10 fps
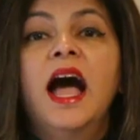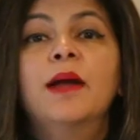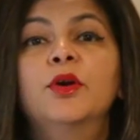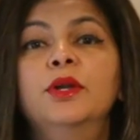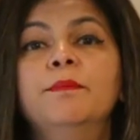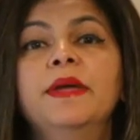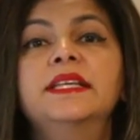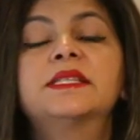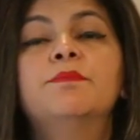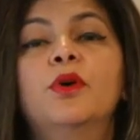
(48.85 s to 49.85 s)
I'm going to
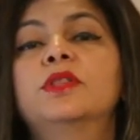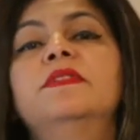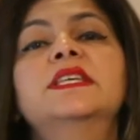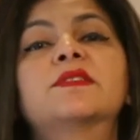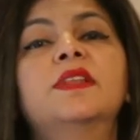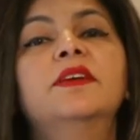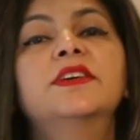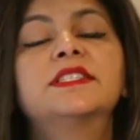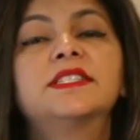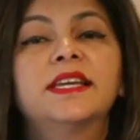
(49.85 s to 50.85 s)
mix both of these
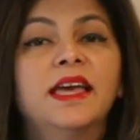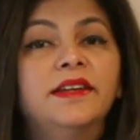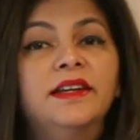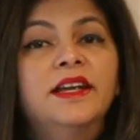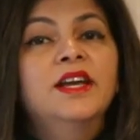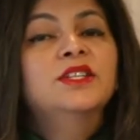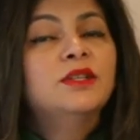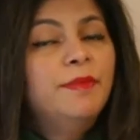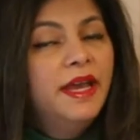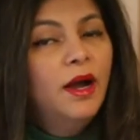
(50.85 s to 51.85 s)
flavors together
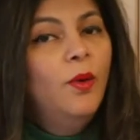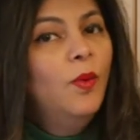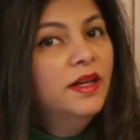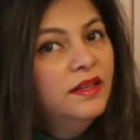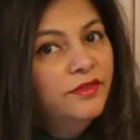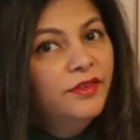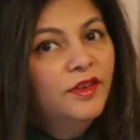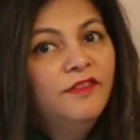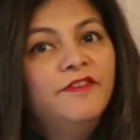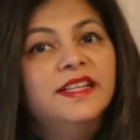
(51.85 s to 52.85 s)
to make a
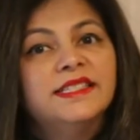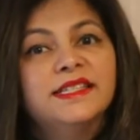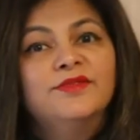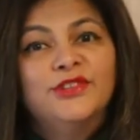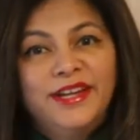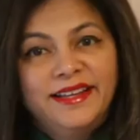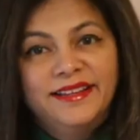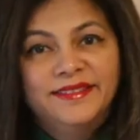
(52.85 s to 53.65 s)
wonderful festive drink.